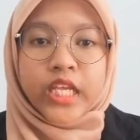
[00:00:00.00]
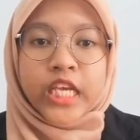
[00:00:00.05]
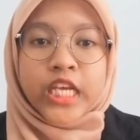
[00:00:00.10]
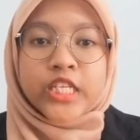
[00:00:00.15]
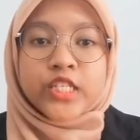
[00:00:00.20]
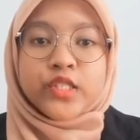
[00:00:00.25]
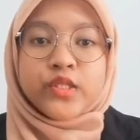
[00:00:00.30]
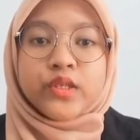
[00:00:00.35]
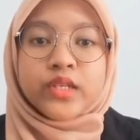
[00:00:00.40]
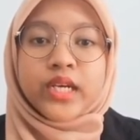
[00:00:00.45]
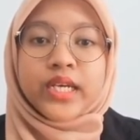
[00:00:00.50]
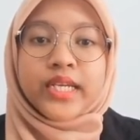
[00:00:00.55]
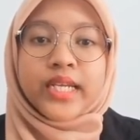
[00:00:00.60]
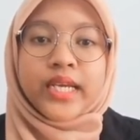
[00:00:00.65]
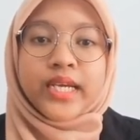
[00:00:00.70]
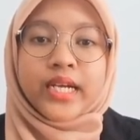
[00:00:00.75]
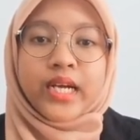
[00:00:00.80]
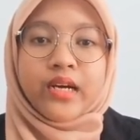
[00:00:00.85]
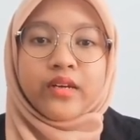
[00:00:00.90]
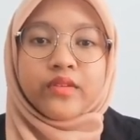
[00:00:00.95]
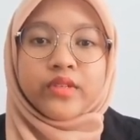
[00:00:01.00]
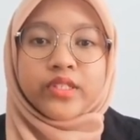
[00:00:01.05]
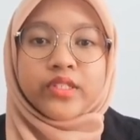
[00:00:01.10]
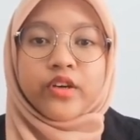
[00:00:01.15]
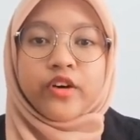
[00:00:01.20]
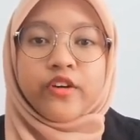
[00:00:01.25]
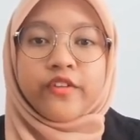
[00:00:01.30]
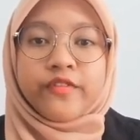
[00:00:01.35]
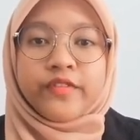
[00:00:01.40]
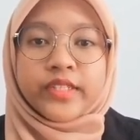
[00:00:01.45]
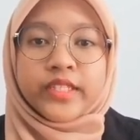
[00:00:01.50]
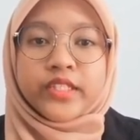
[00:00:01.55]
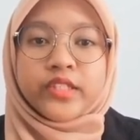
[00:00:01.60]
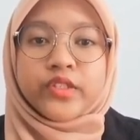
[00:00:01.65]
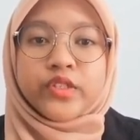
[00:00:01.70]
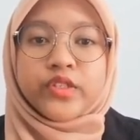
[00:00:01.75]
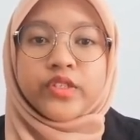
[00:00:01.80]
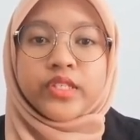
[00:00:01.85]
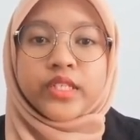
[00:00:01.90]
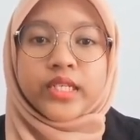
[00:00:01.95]
Sungai Deka was often
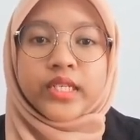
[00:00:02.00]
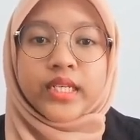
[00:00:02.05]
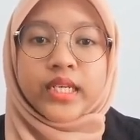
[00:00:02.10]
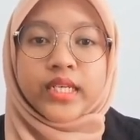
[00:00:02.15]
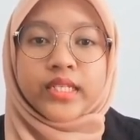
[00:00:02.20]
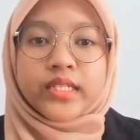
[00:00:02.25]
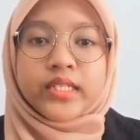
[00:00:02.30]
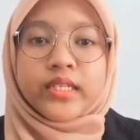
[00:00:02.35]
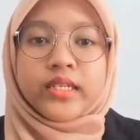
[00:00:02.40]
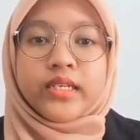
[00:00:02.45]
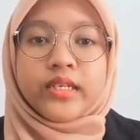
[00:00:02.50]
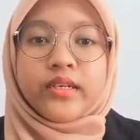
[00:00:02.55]
chosen as